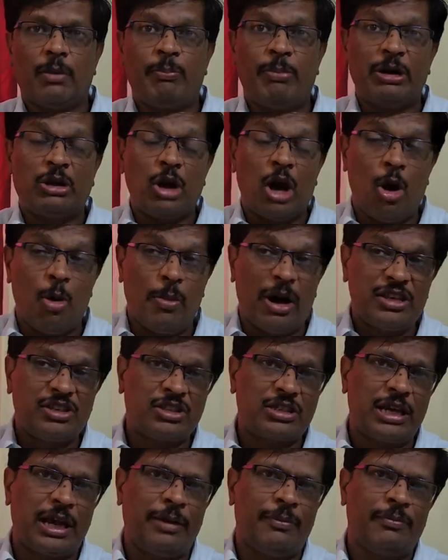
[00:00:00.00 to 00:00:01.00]
But how
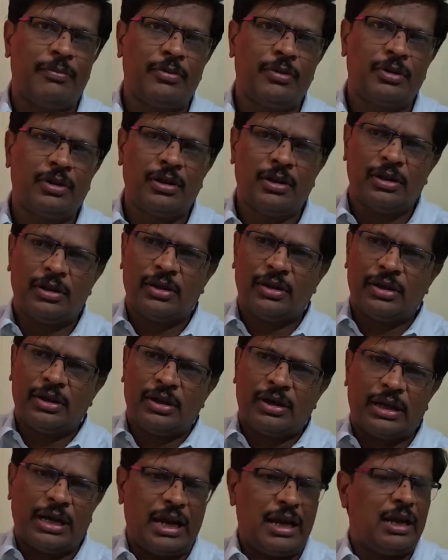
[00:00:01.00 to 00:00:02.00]
much time?
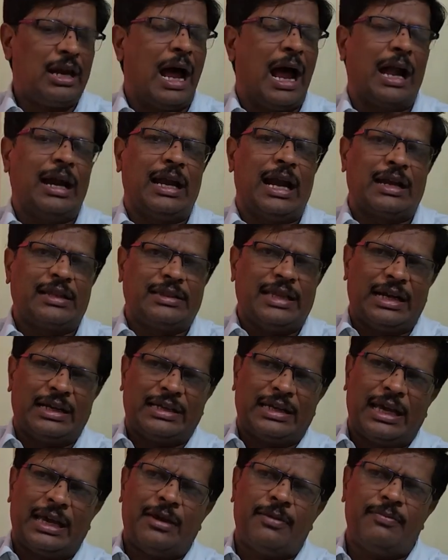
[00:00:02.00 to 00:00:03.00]
Right? And at
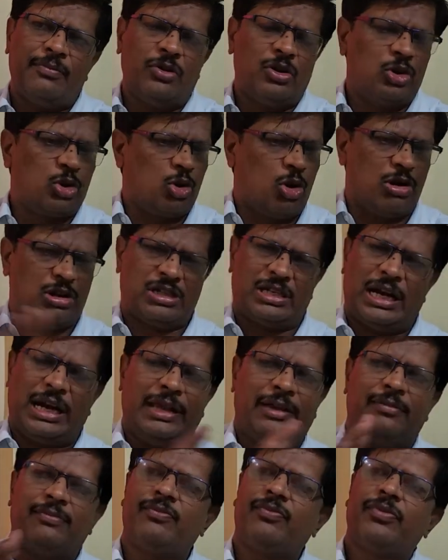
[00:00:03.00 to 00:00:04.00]
that time, don't
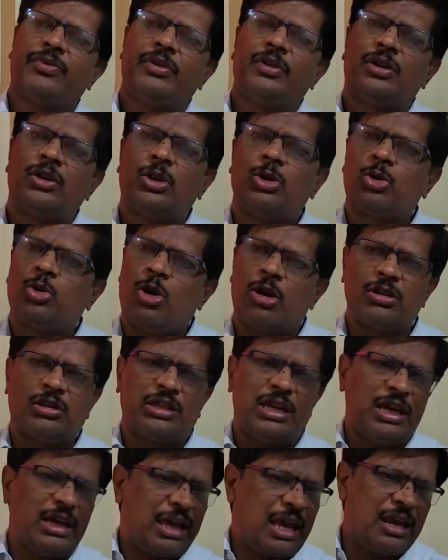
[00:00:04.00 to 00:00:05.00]
study. Don't
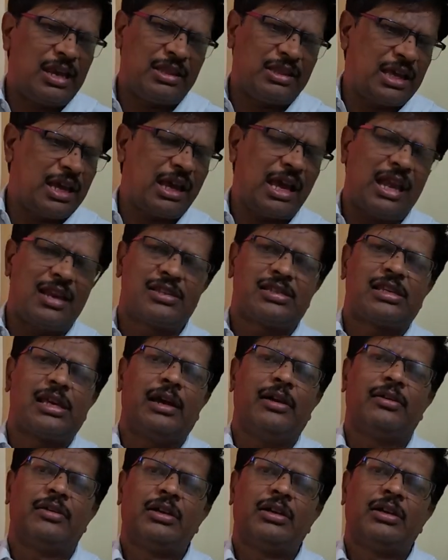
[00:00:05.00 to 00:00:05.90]
think anything else.